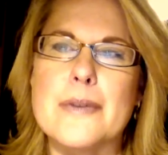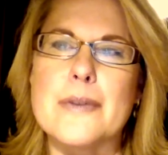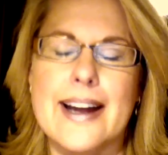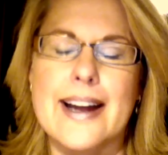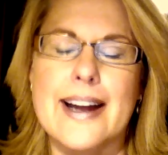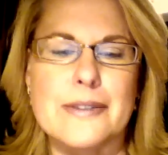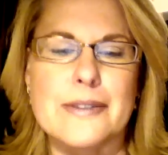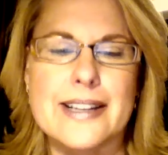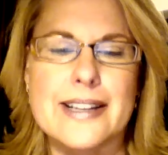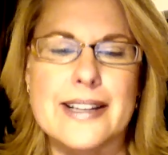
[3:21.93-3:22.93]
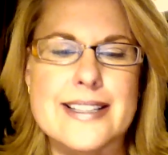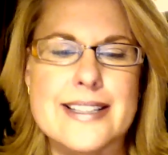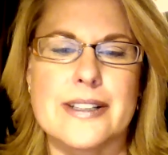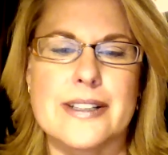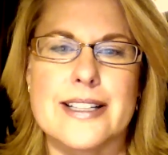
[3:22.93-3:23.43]
as I read this, I
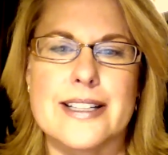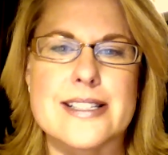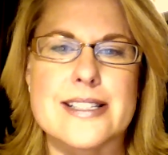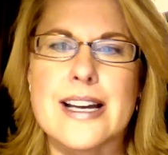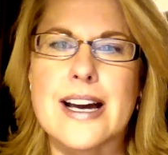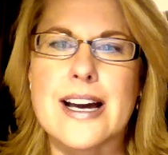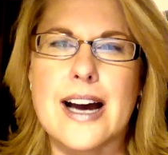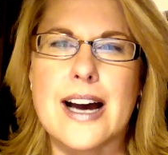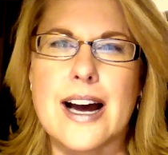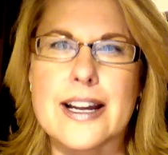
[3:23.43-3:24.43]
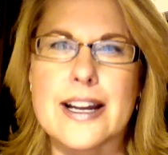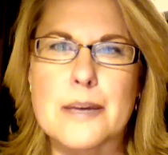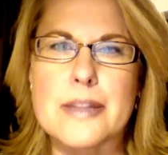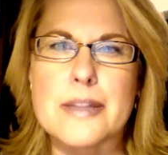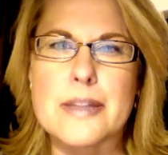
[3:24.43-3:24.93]
realized I kept
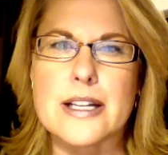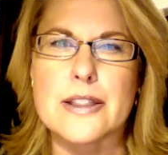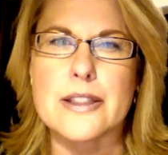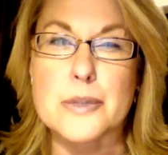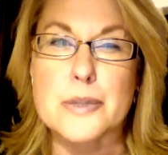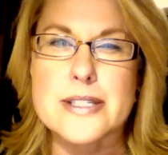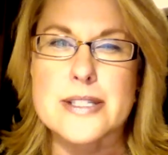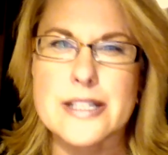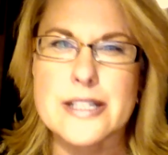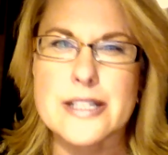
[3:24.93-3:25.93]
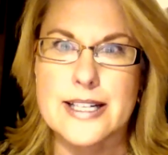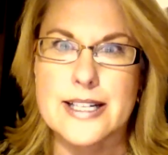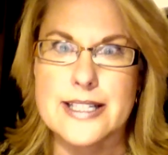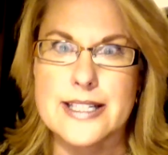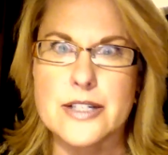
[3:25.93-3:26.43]
thinking there were secrets, and I
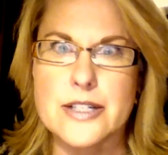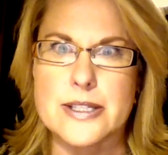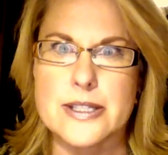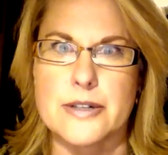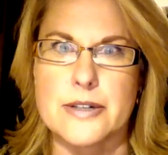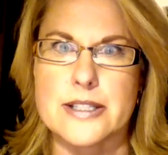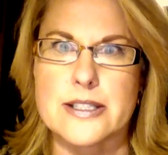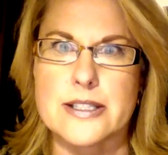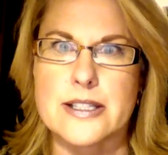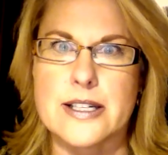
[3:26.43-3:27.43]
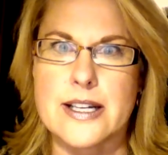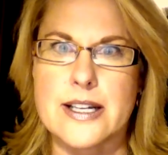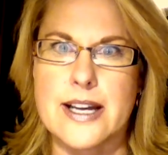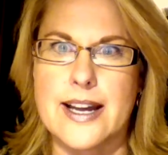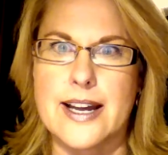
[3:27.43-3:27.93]
didn't know the secrets.
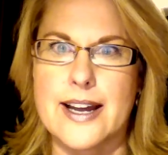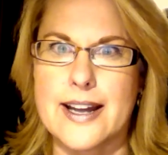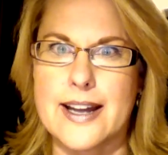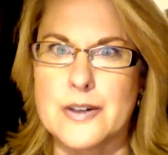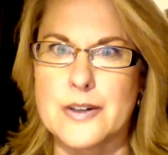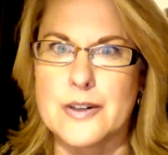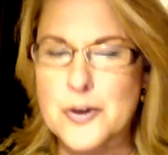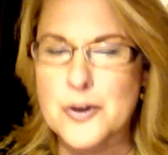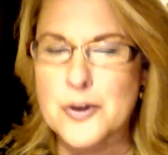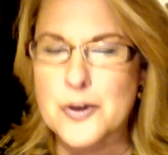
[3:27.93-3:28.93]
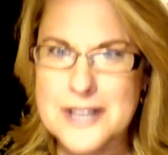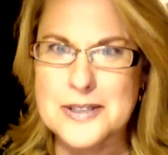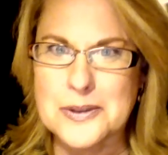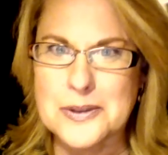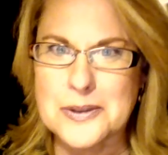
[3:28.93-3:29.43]
And
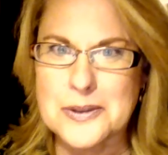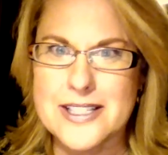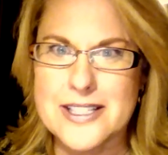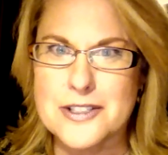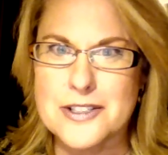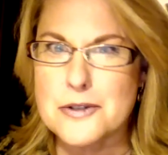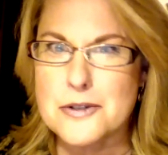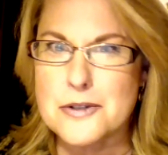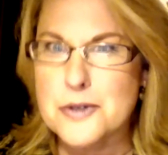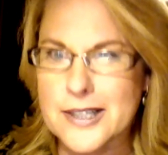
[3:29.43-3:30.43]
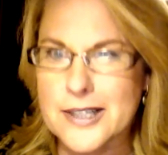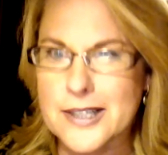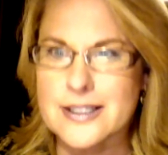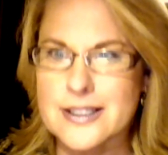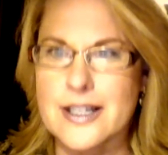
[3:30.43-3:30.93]
wiser, older teachers knew
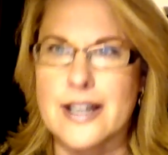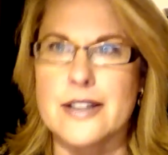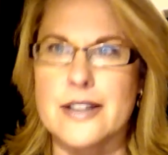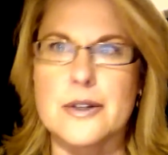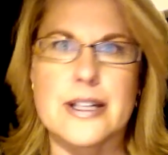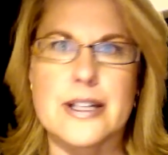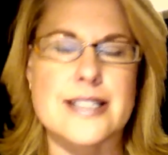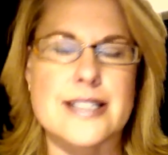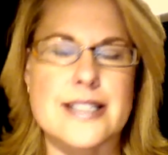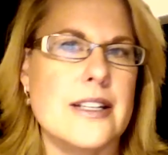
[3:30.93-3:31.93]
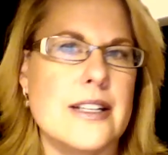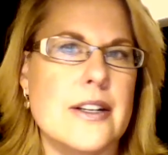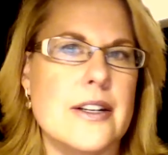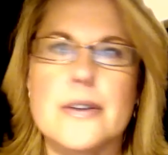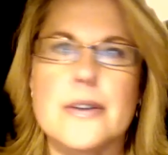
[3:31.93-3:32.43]
tricks and knew things I didn't
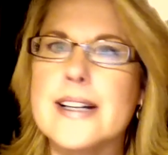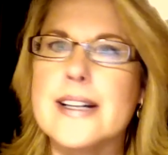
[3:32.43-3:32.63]
know.